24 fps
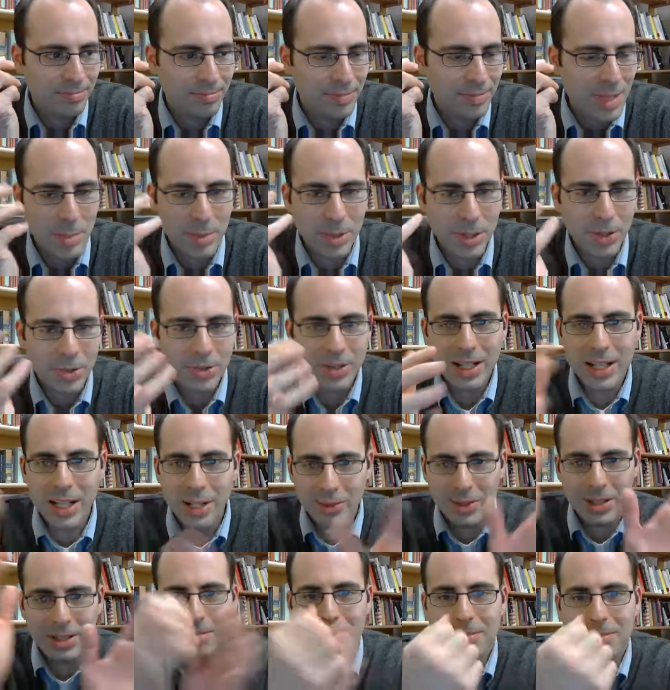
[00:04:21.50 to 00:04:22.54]
ambiguity.
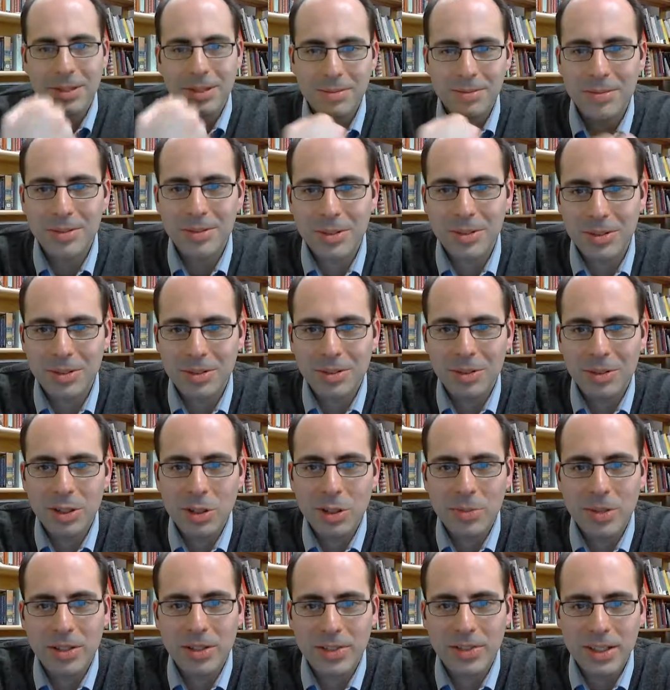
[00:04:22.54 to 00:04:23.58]
Anyway, just look
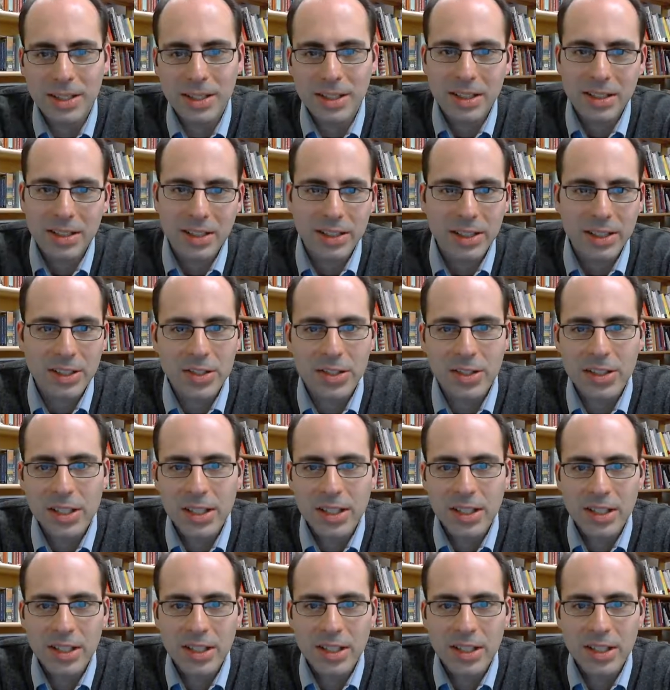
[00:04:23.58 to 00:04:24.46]
above on the lecture